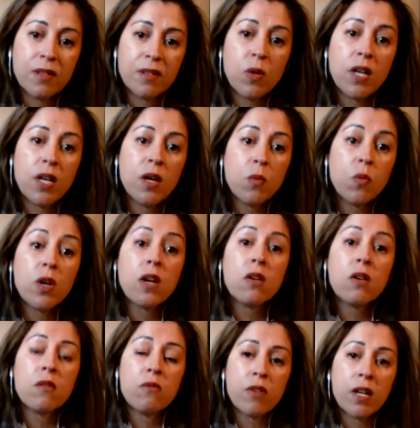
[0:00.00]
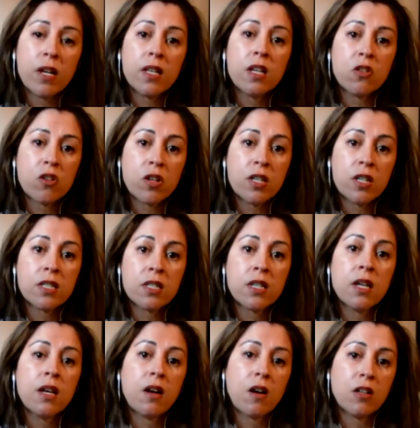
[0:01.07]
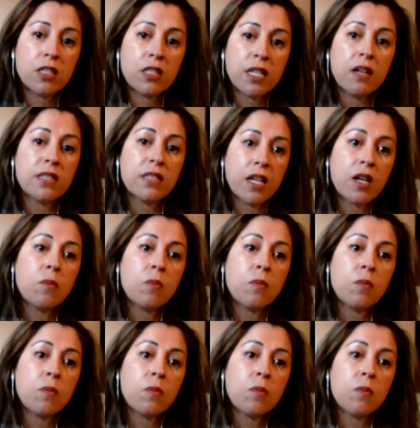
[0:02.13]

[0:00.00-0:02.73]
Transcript: we really nourish ourselves